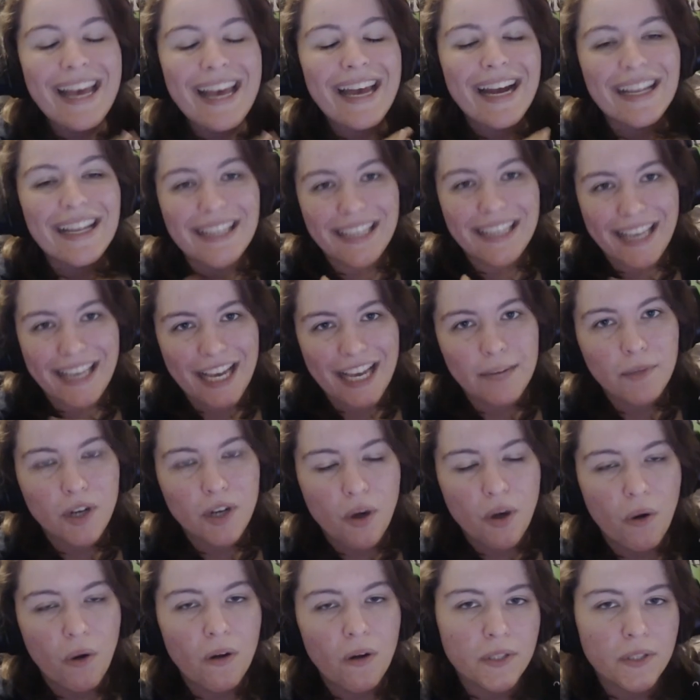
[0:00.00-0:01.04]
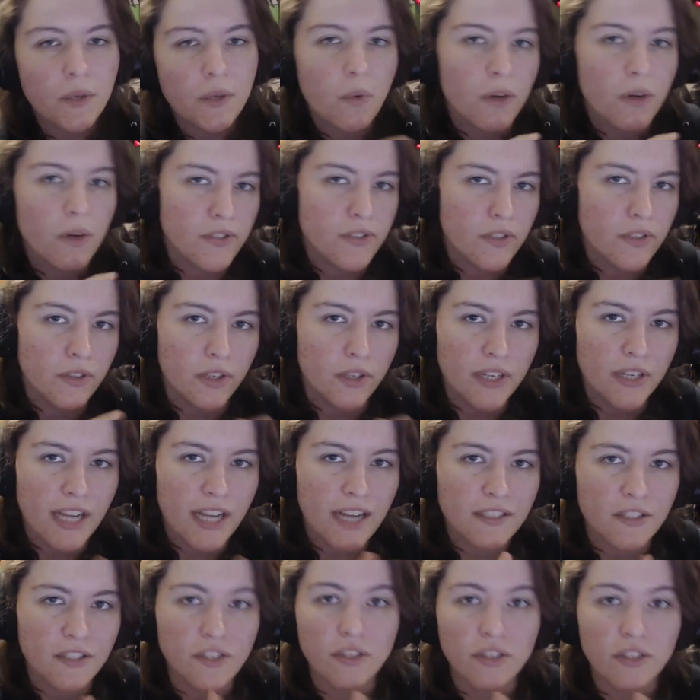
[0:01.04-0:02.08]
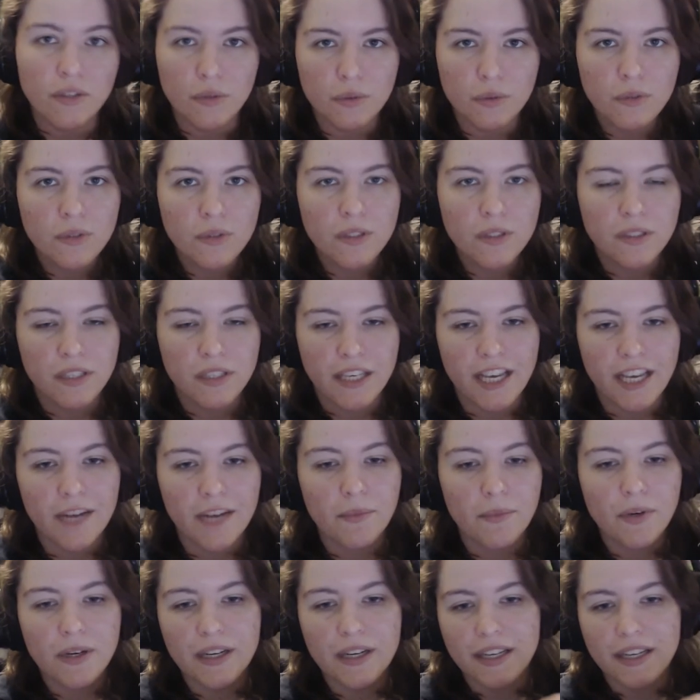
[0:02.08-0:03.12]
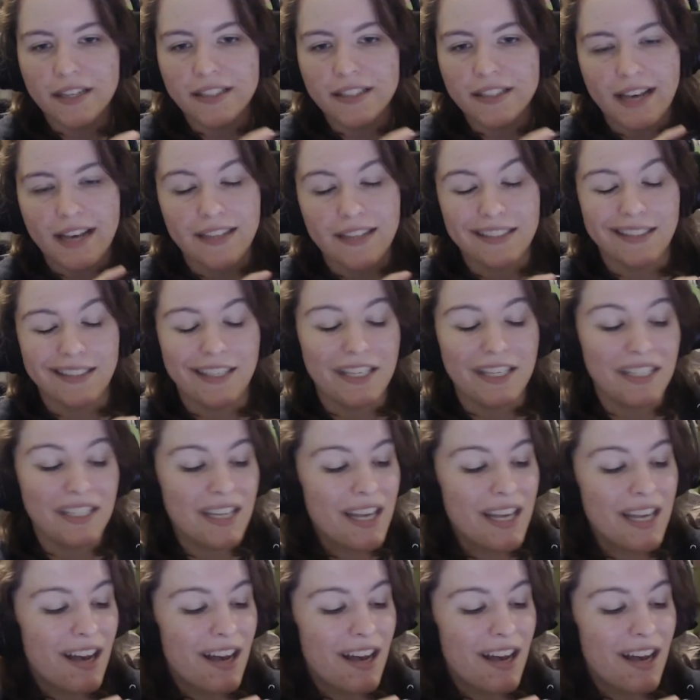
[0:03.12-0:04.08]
and the camera quality once you learn how to use the camera is excellent